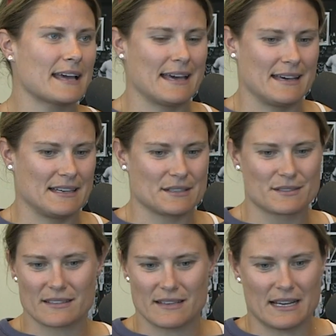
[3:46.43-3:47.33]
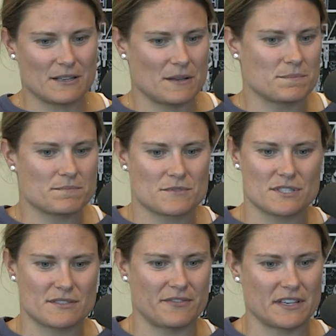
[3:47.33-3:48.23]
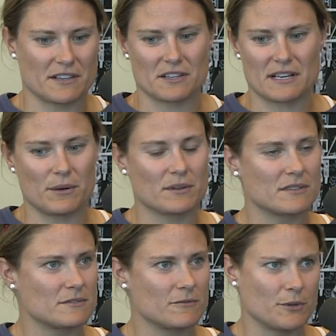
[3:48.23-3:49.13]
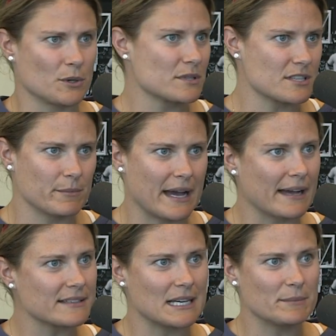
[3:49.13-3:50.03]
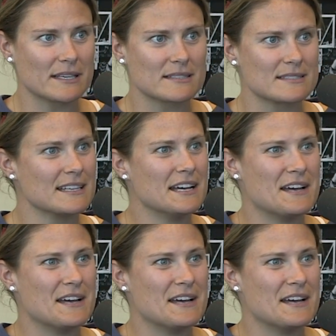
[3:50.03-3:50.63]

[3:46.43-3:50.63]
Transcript: And I just figured I would focus on my academics.